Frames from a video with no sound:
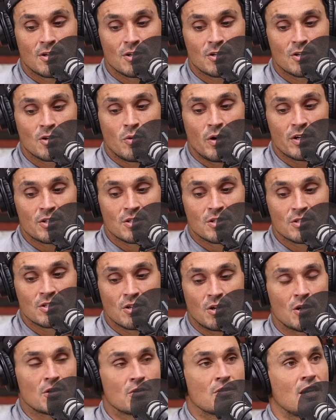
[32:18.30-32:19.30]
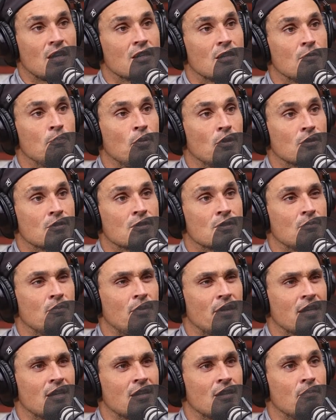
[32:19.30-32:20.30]
question. It's a hard thing to put
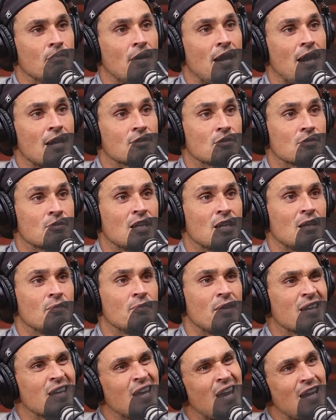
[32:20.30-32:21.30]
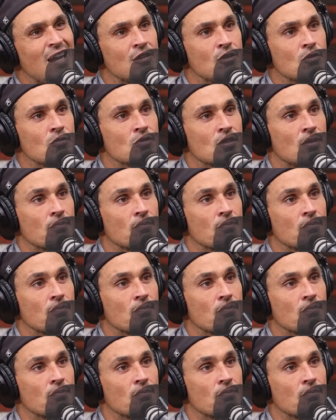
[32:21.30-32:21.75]
somebody in a box and tell them they can't do something.